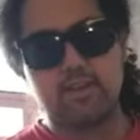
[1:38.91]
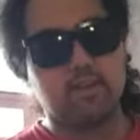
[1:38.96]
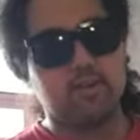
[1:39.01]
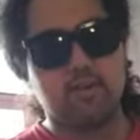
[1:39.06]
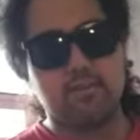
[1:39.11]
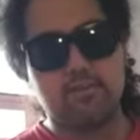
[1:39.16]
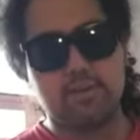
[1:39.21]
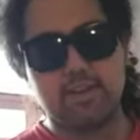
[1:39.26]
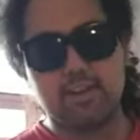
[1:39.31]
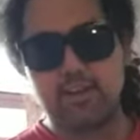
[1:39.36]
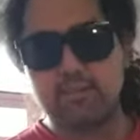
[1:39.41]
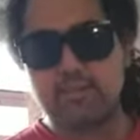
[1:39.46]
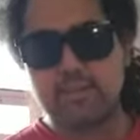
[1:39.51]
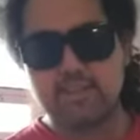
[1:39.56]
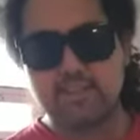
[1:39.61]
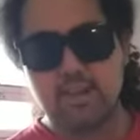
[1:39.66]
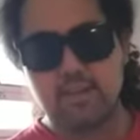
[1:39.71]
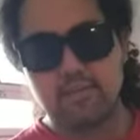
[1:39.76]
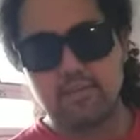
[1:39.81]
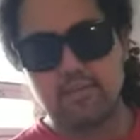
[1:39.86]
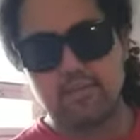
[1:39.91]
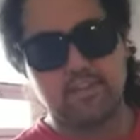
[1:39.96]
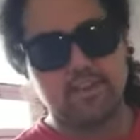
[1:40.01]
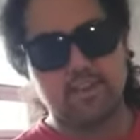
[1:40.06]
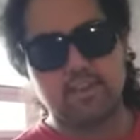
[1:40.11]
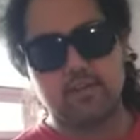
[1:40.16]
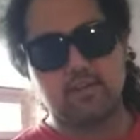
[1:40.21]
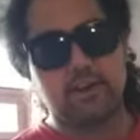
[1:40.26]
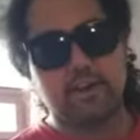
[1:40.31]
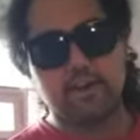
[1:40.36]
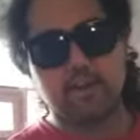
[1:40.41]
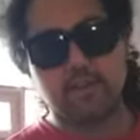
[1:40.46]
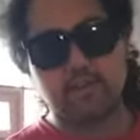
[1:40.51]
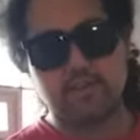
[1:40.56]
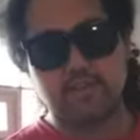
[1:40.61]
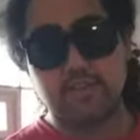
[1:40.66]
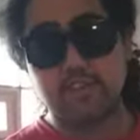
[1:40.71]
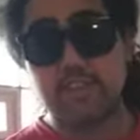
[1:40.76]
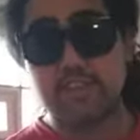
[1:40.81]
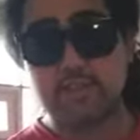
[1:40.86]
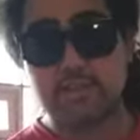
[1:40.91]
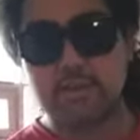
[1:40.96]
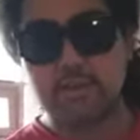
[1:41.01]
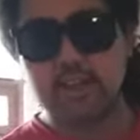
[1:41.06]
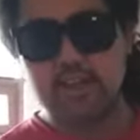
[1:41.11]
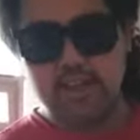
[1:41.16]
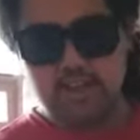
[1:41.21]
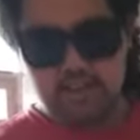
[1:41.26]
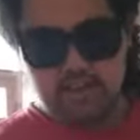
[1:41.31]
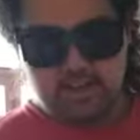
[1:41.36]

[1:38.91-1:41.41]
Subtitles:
or repeating myself if I didn't write notes for this one.